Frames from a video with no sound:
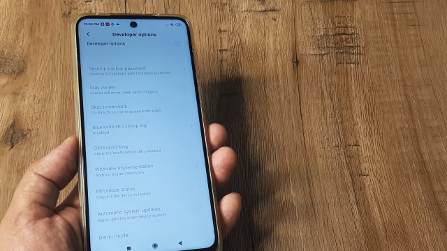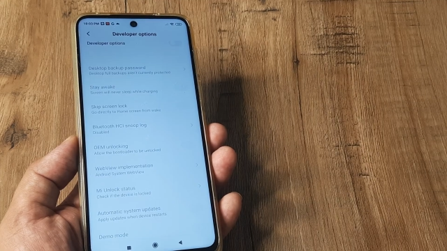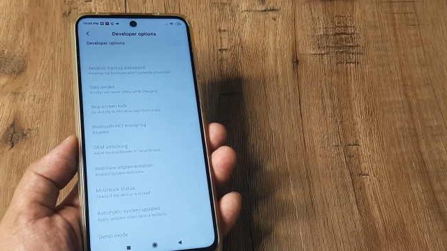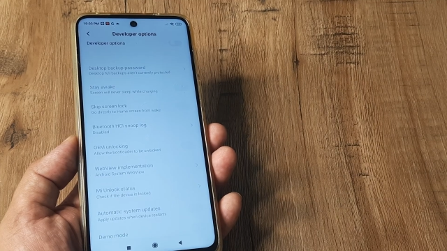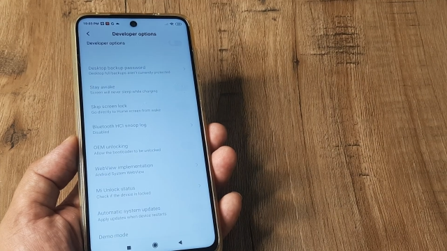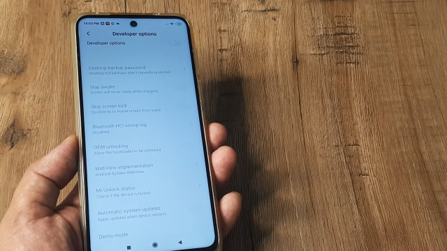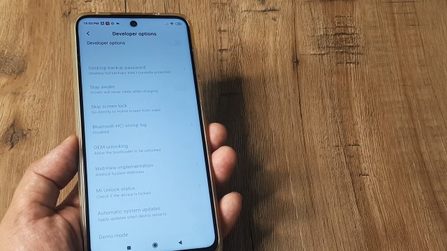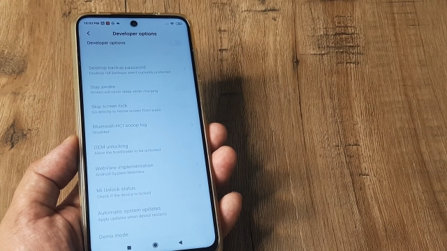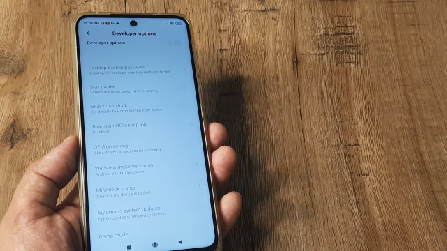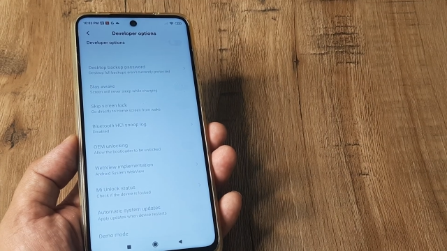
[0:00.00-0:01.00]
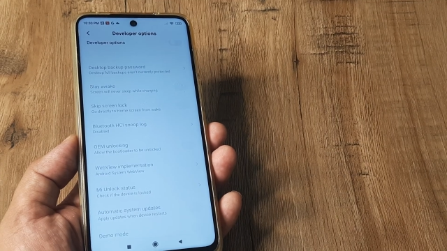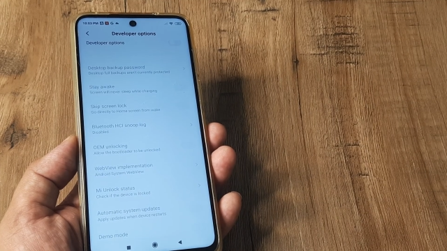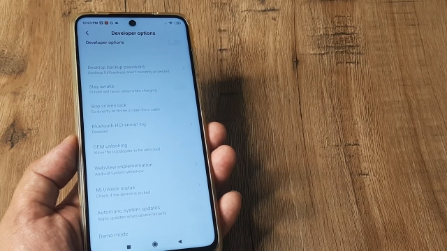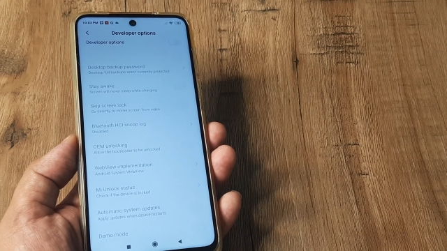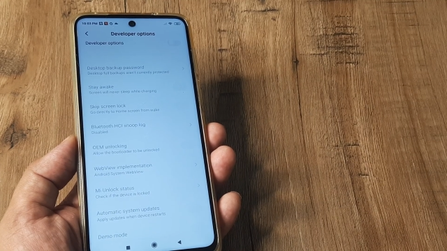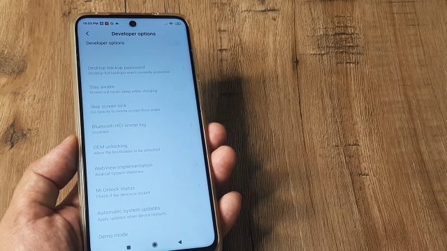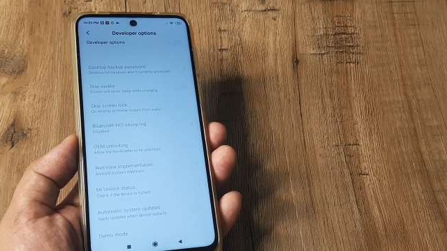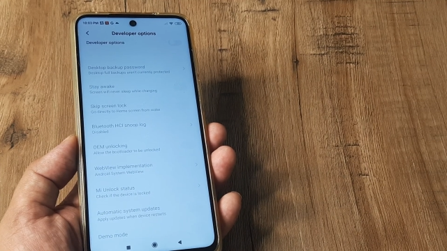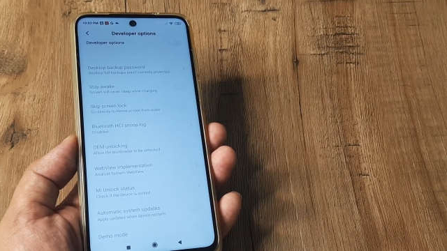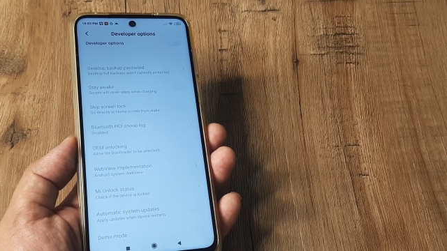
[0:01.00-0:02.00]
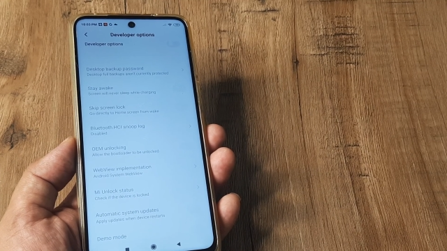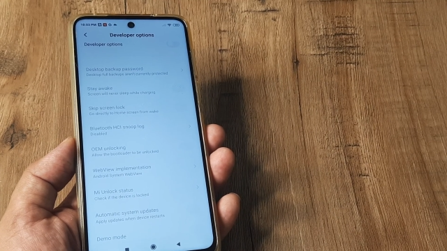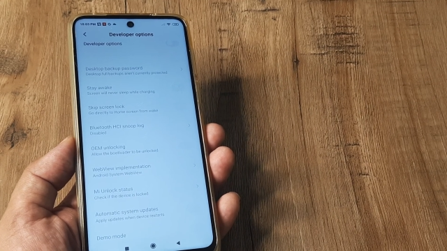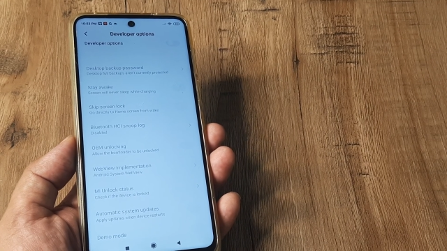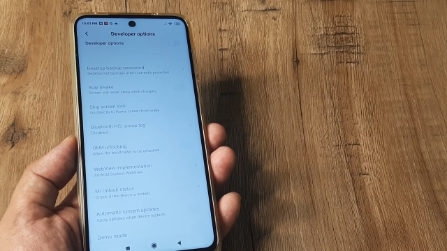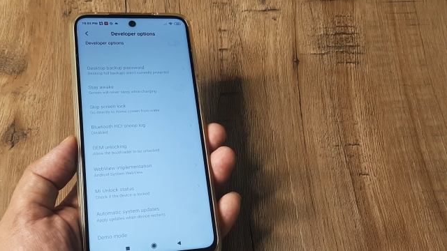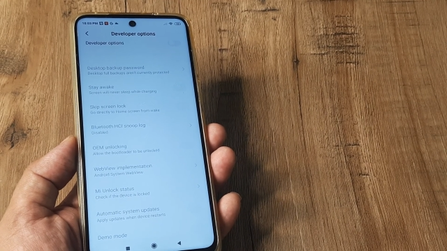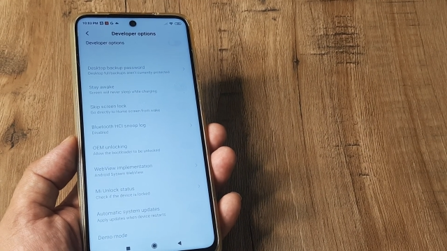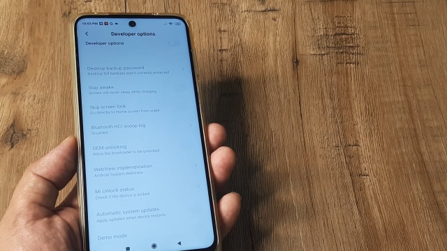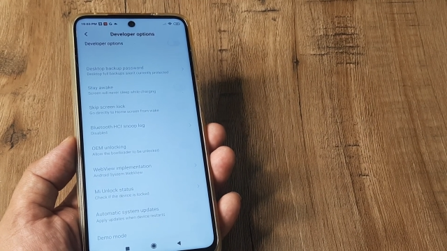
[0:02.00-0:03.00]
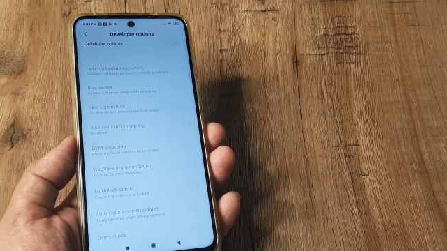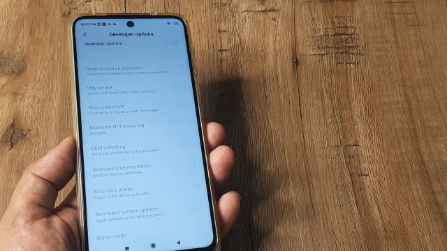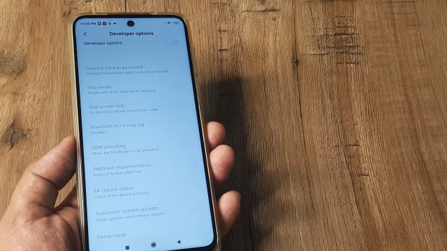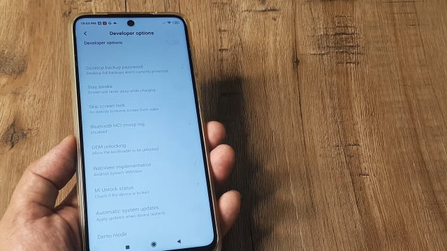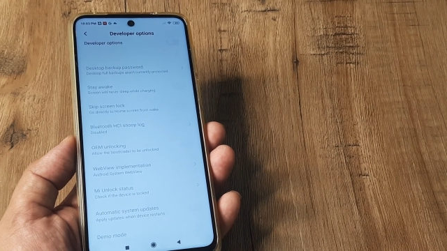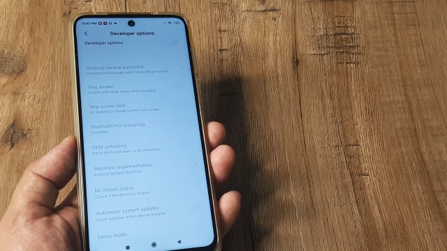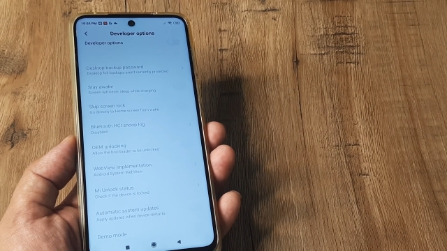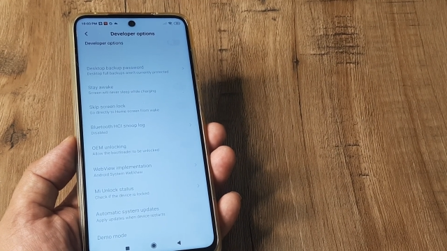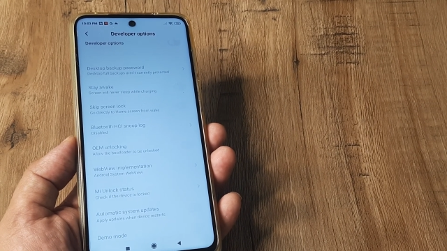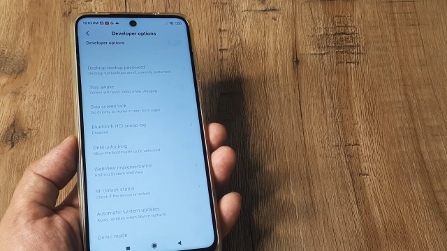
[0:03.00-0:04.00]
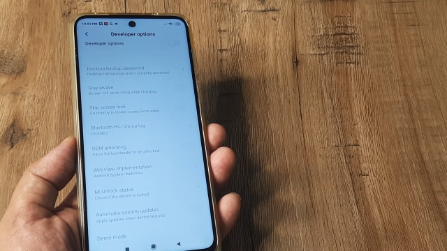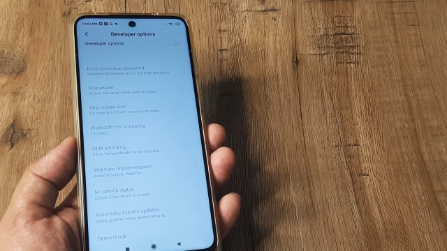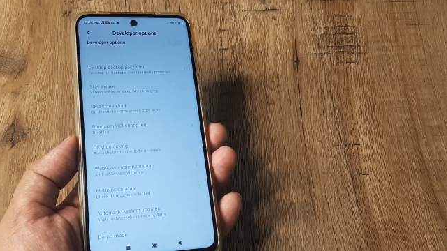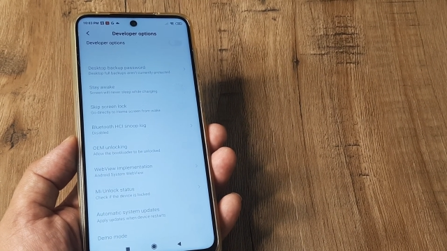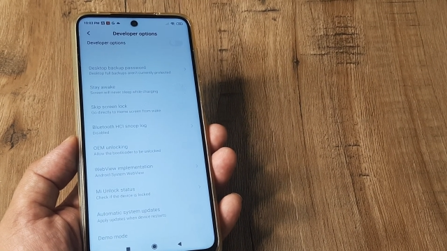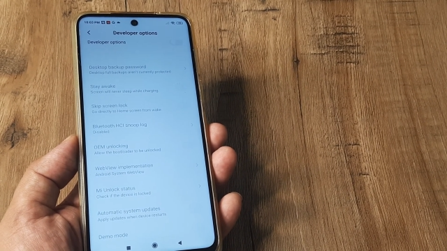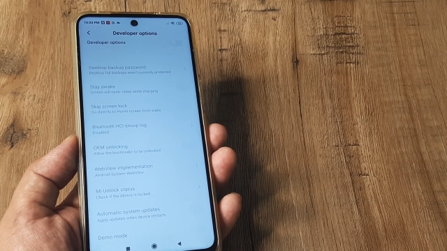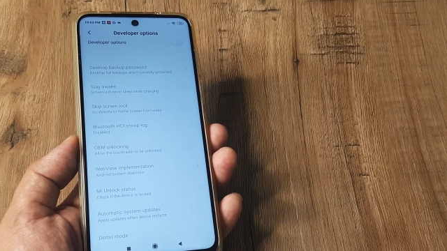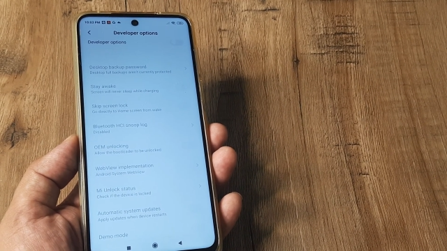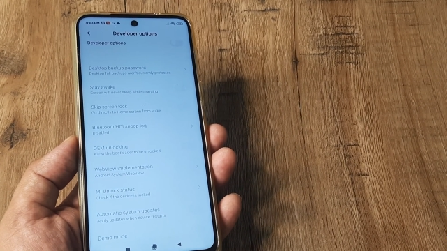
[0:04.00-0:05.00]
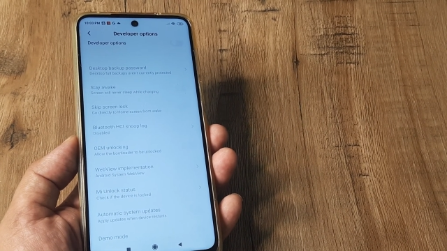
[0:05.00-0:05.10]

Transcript: Nobody's mouth can be seen.